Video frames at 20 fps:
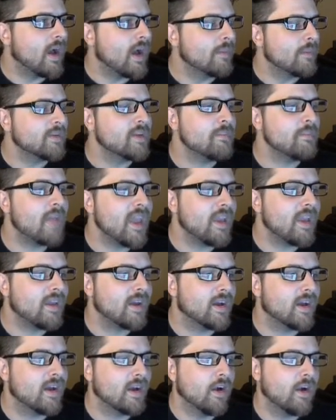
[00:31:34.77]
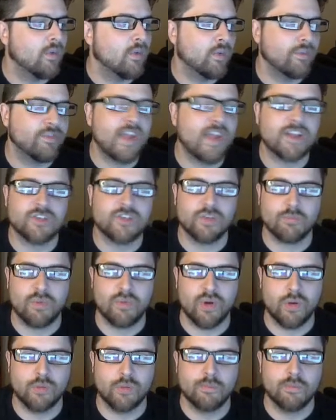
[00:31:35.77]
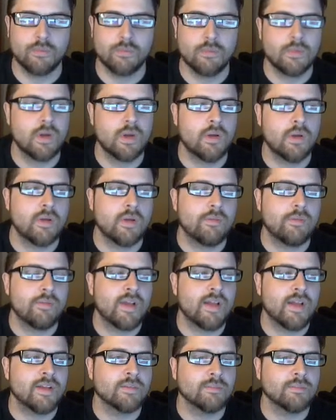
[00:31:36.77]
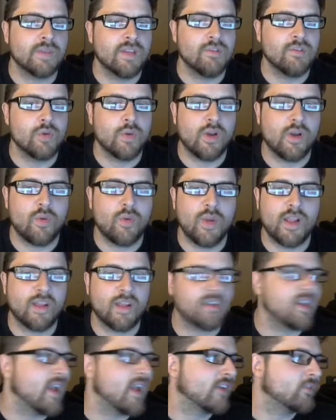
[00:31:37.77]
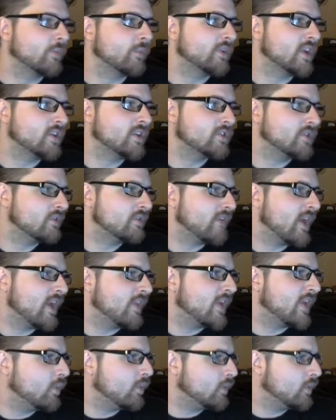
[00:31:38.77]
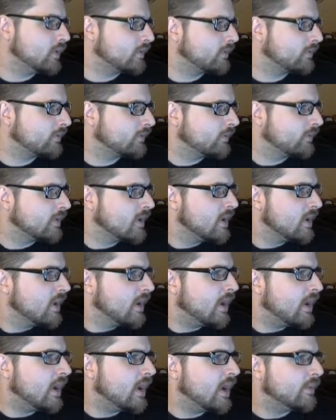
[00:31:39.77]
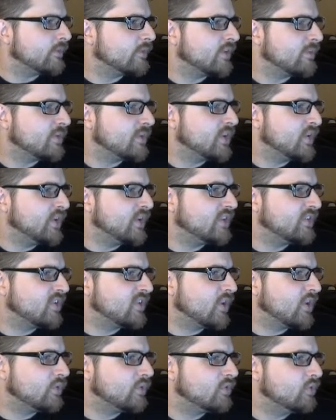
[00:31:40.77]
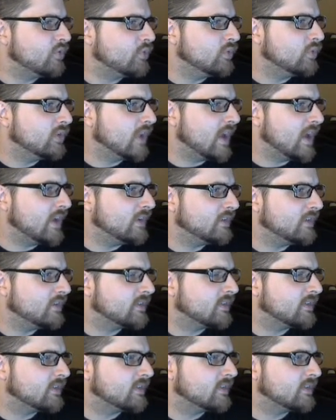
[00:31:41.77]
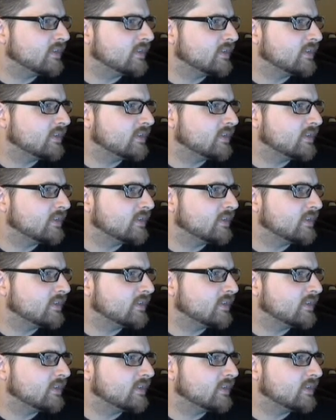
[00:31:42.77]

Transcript: I'm going to make a reflection probe and give you a quick explanation of how that works. So I'm going to go to Light,